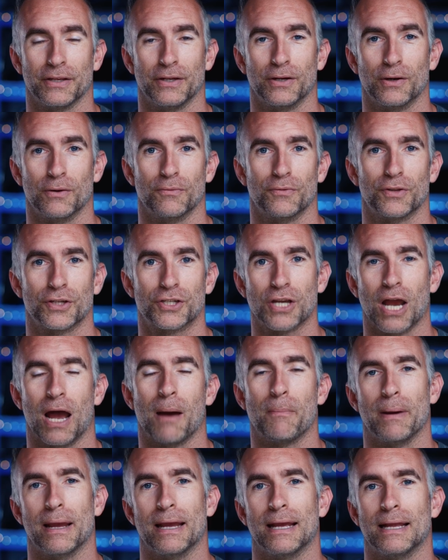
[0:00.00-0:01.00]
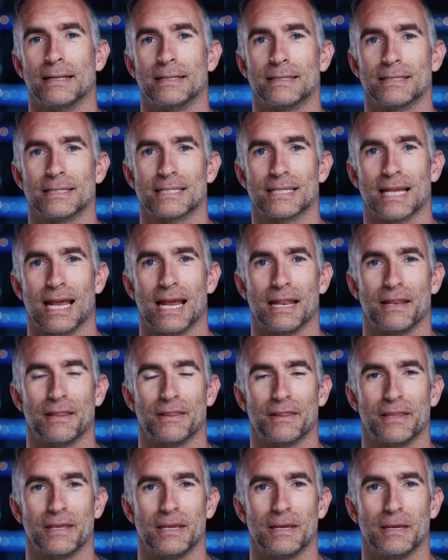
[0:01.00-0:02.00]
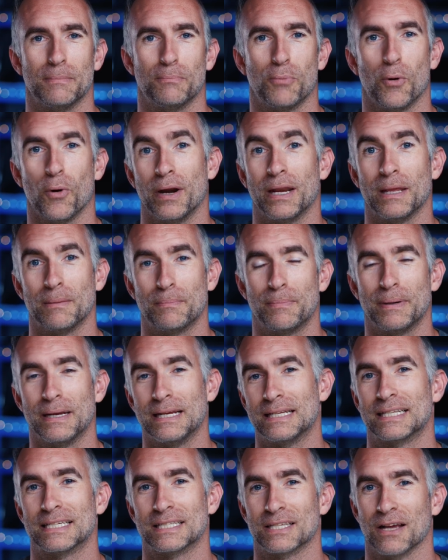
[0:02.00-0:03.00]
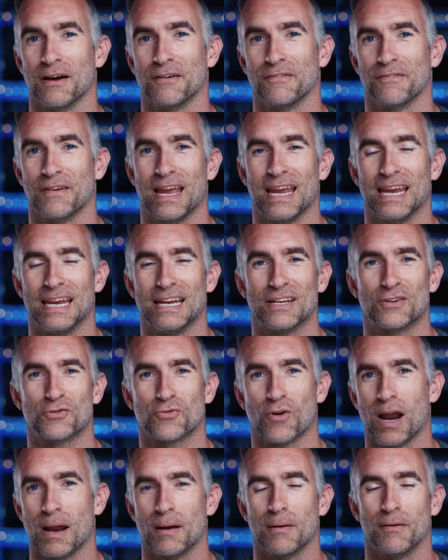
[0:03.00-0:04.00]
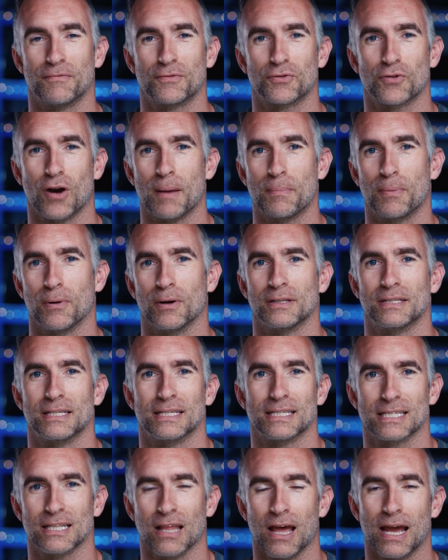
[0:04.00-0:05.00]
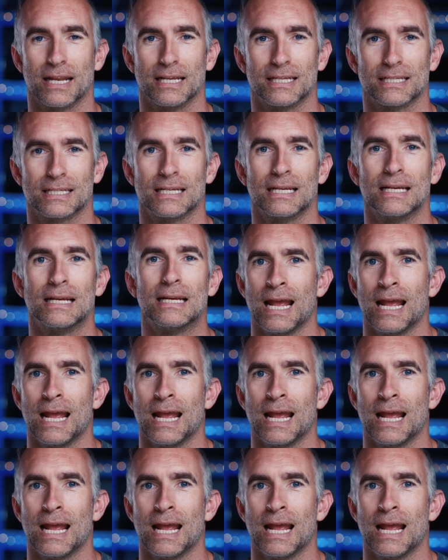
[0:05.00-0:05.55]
you know, the sharp ends and the pointy pieces of a tri of tripods and sliders.